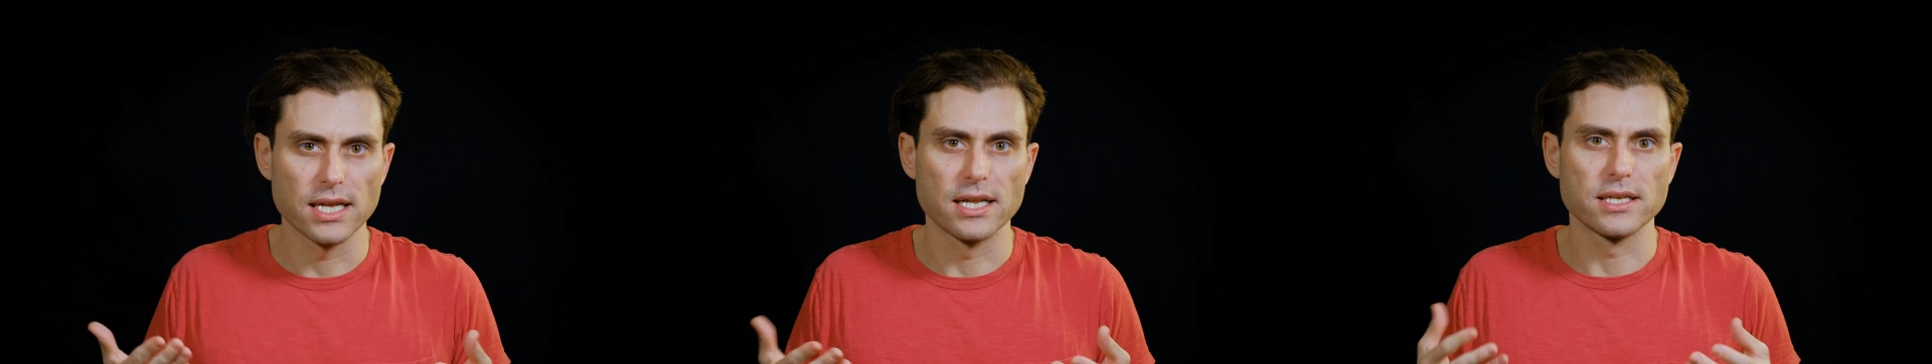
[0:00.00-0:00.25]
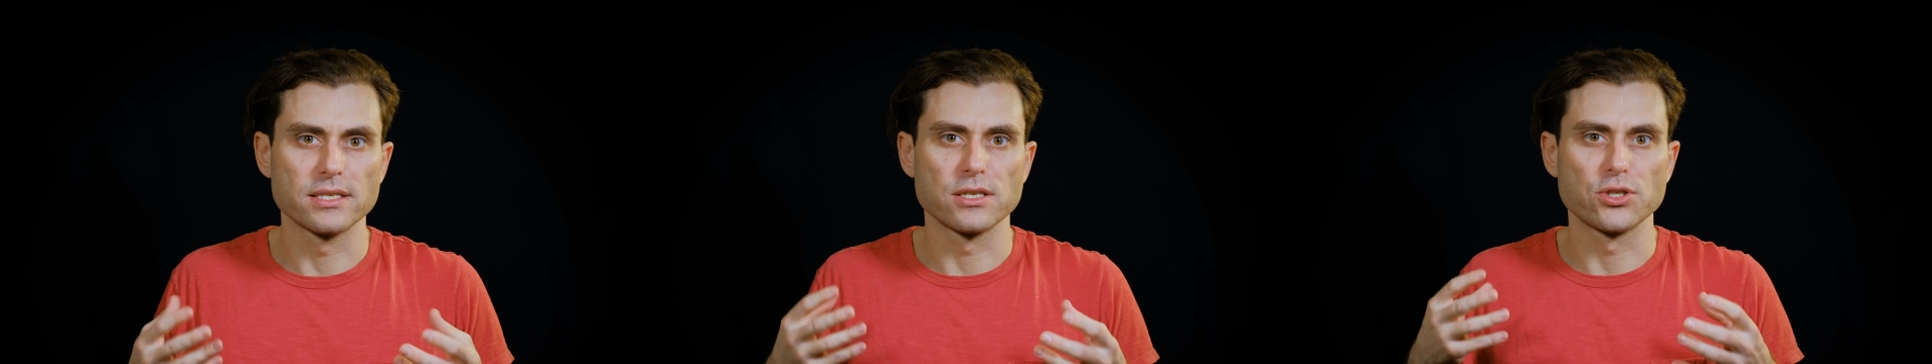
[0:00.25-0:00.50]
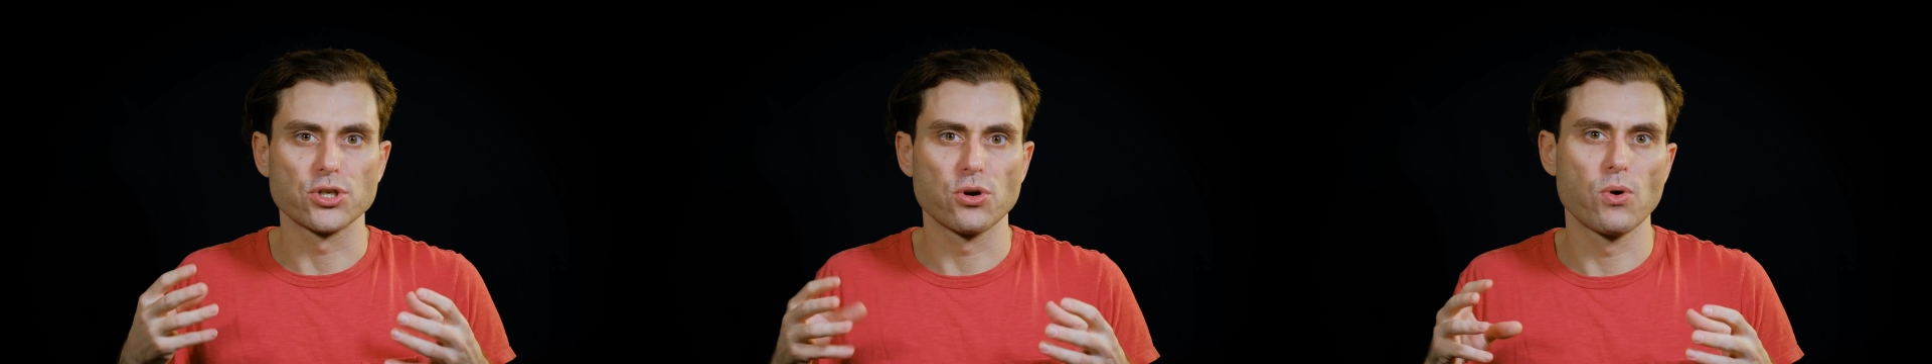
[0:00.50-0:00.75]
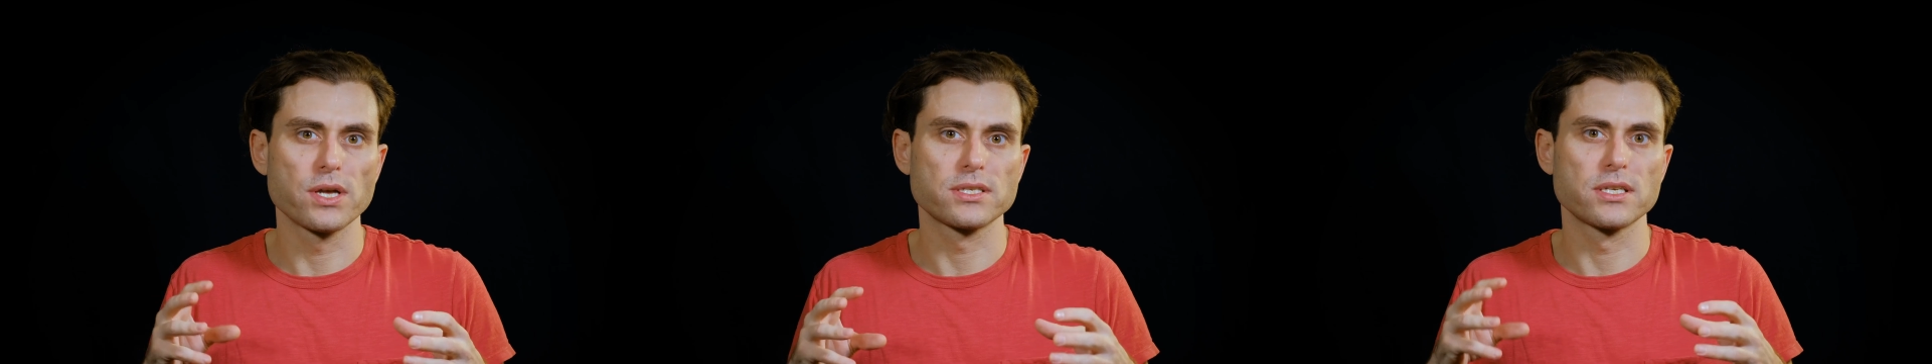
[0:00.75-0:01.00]
It is a
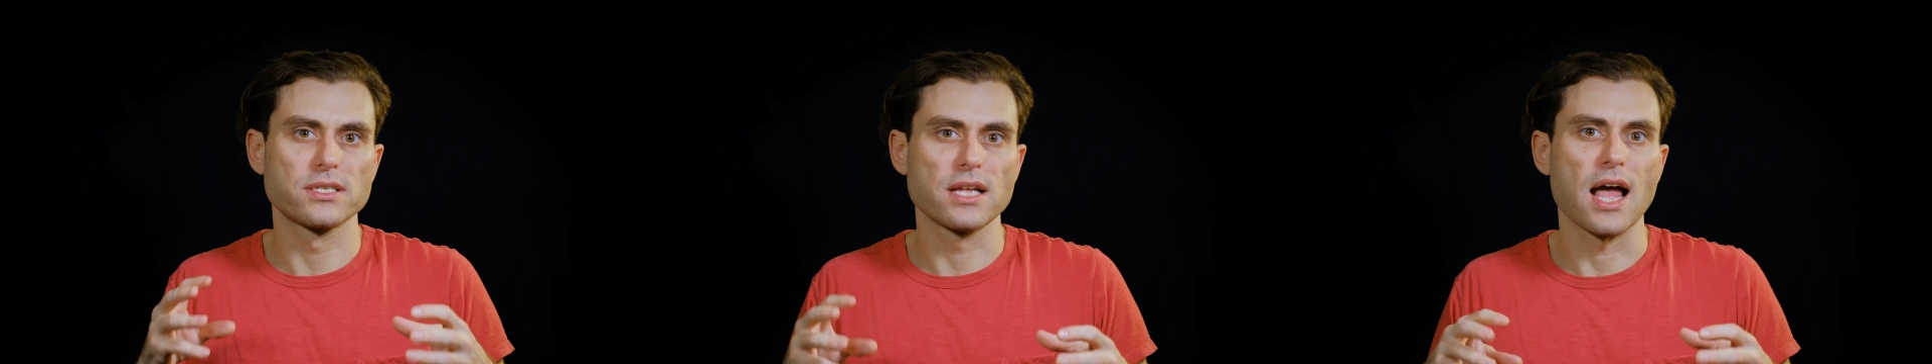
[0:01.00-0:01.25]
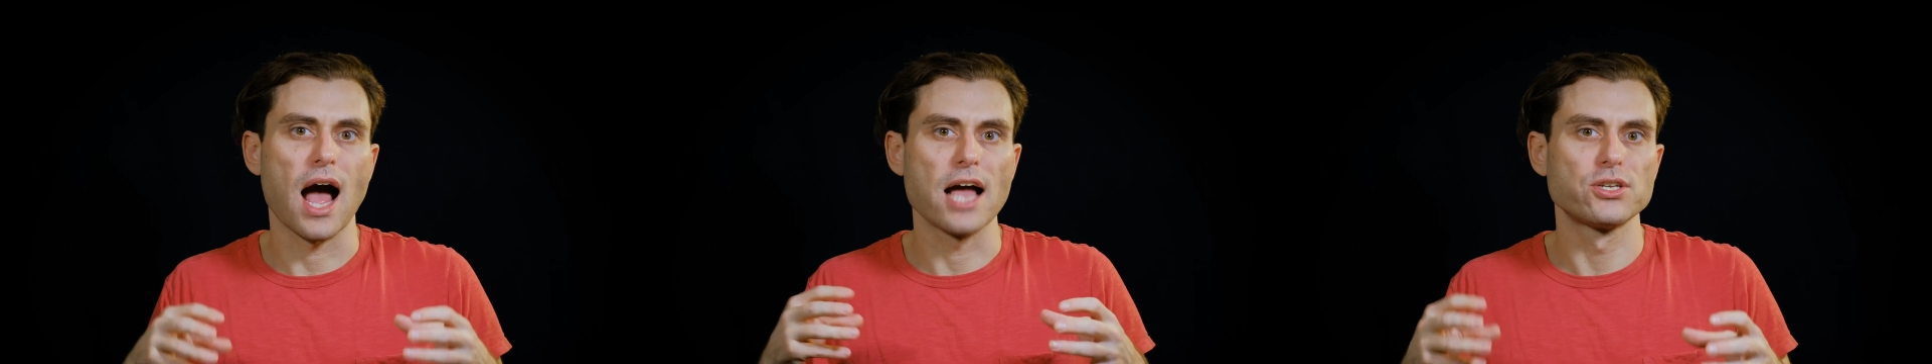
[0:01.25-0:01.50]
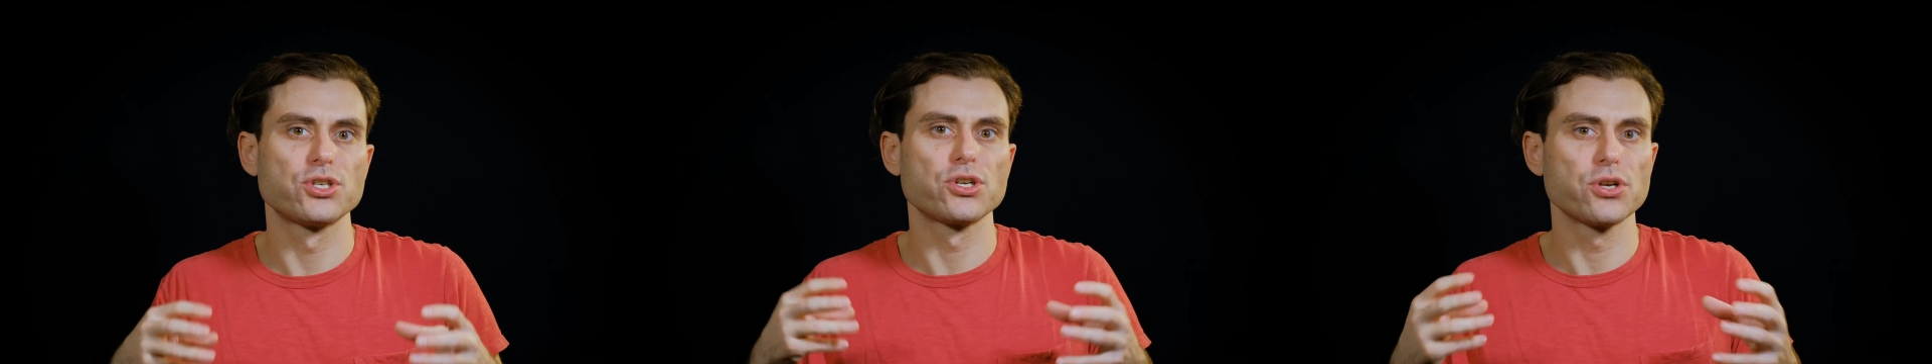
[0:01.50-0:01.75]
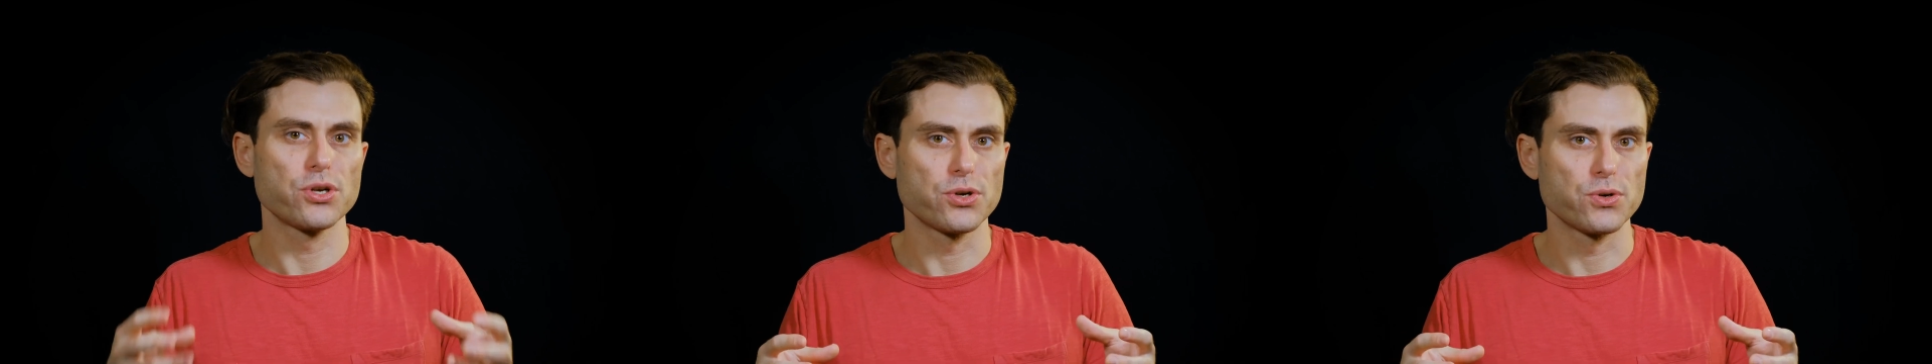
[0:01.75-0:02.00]
choice to say, I
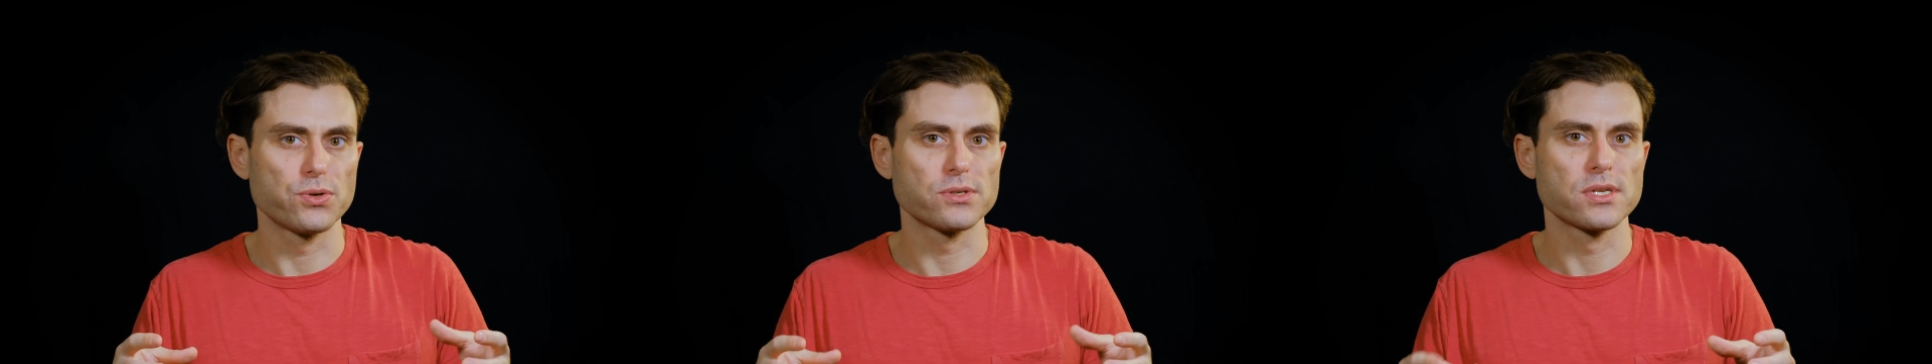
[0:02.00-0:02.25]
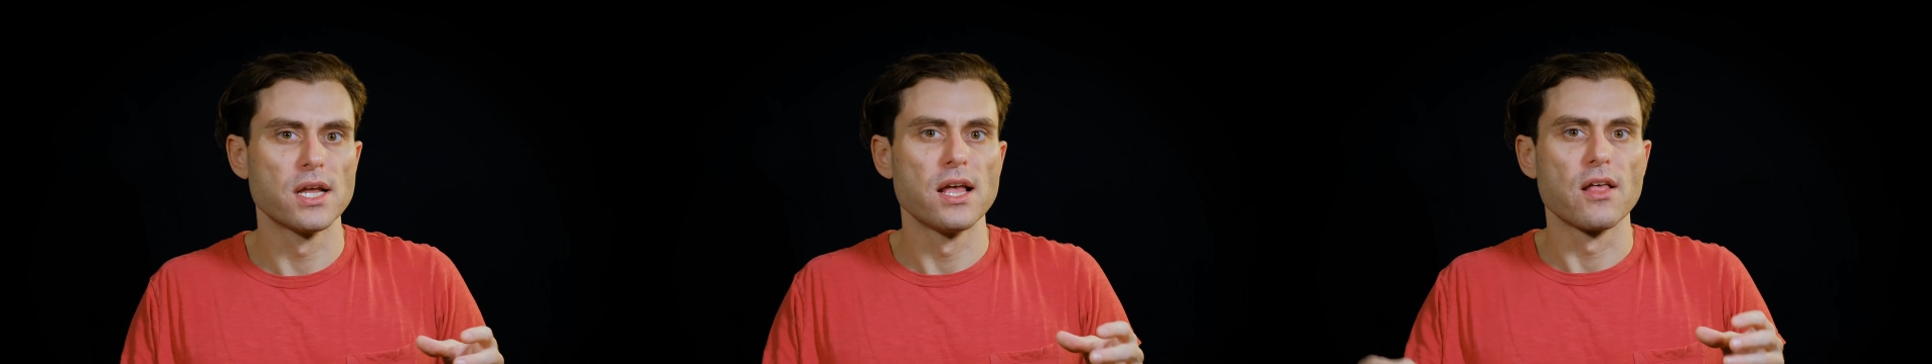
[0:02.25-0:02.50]
choose